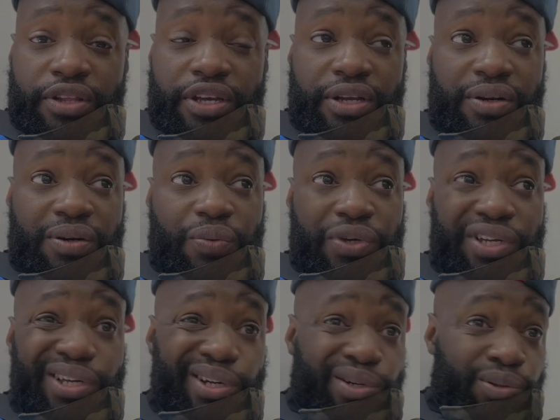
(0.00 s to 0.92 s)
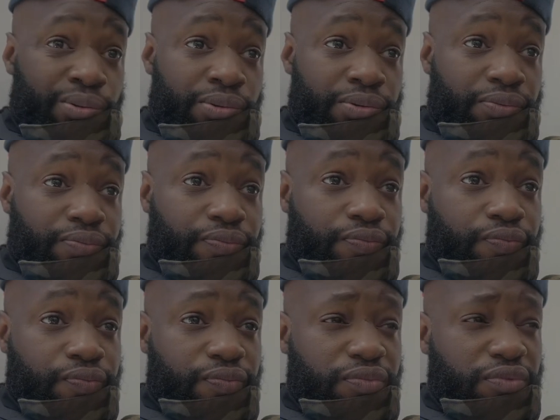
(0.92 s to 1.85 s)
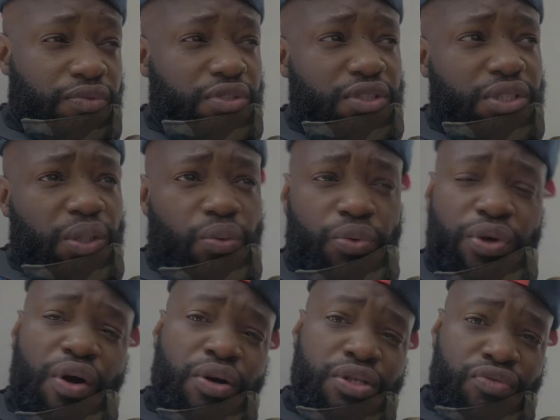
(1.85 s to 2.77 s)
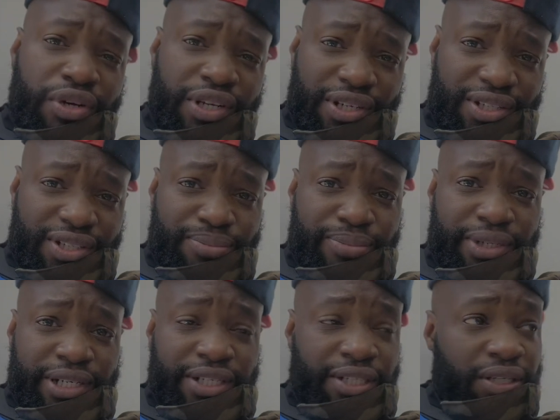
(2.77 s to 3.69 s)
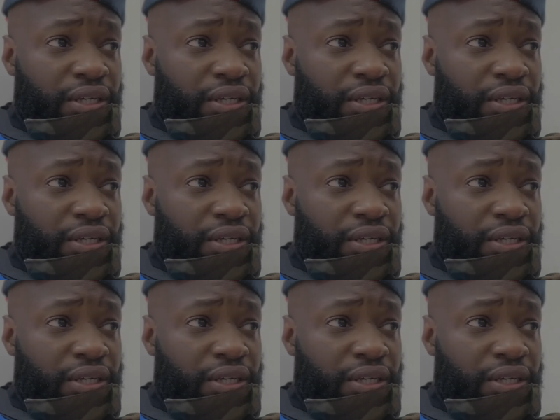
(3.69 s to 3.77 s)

that we go we always run into somebody,